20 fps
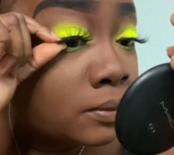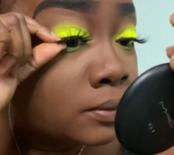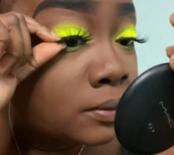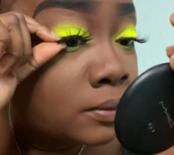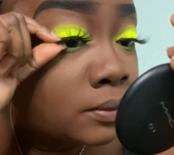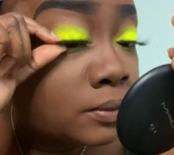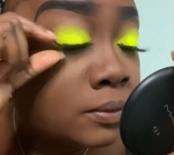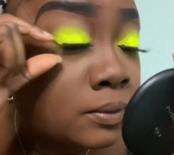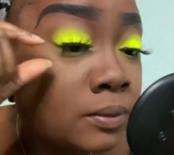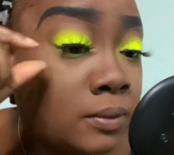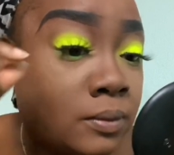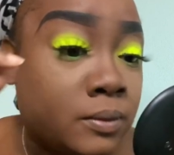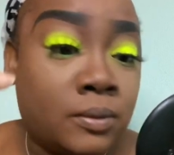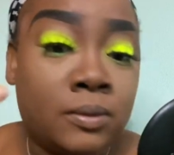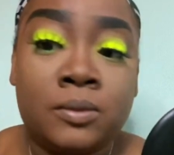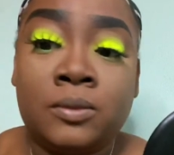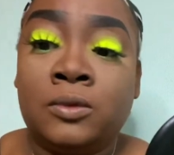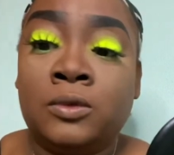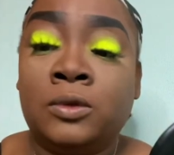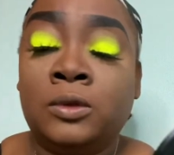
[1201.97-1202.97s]
I'm
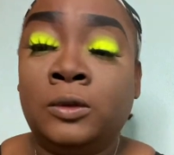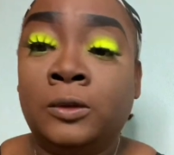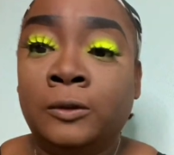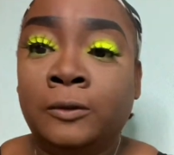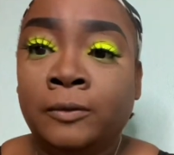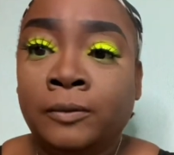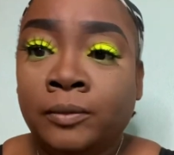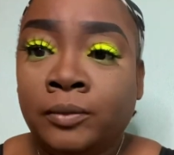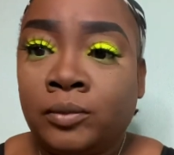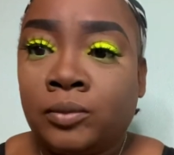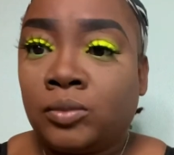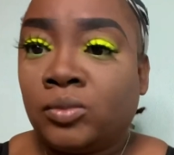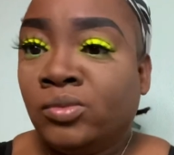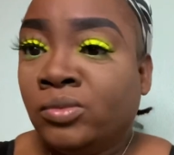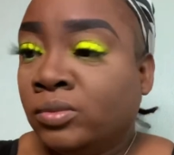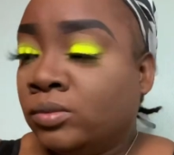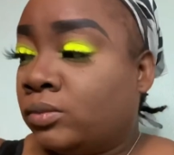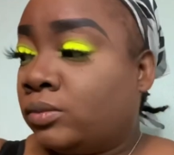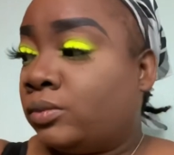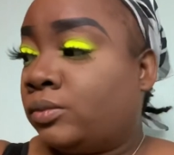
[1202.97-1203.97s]
hungry, you guys. Oh
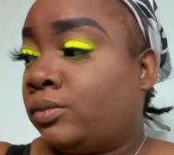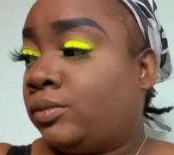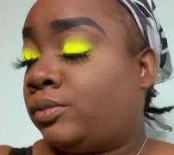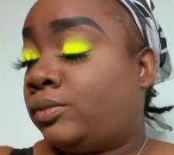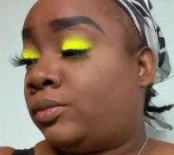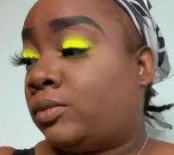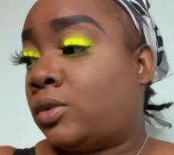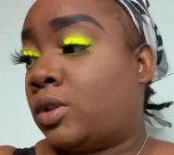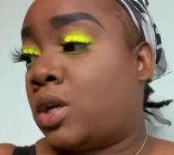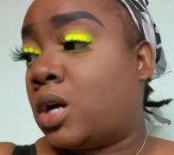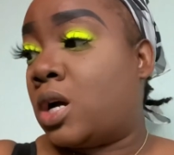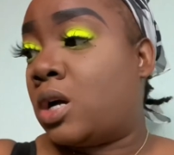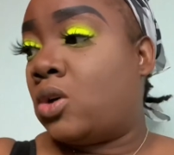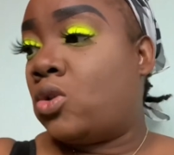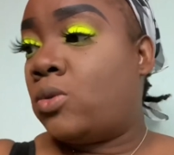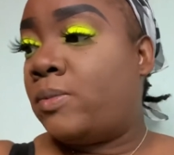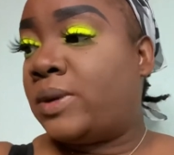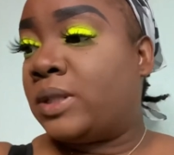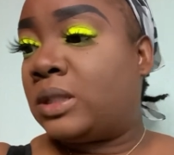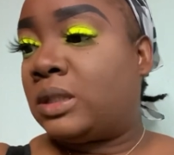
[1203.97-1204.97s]
my god, I need to make a
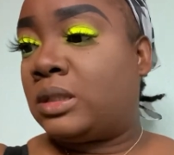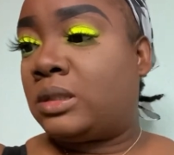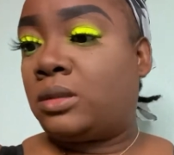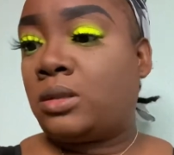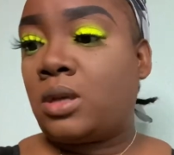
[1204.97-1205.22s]
sandwich.